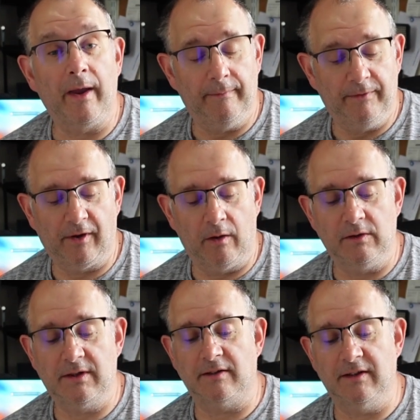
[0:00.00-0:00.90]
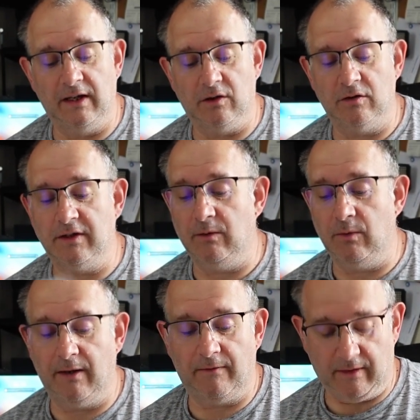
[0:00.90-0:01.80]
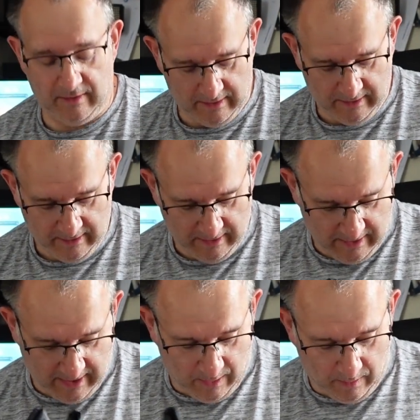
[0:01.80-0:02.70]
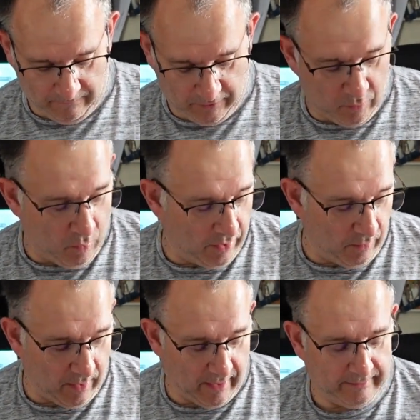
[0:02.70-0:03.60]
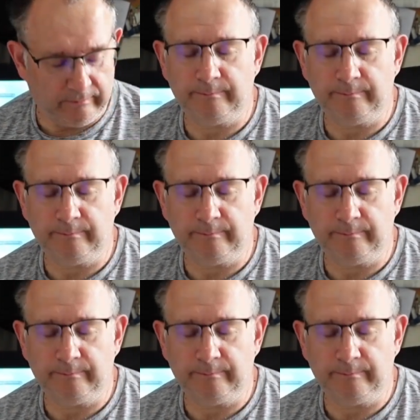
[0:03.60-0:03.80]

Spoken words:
So Dutti, whatever, however you want to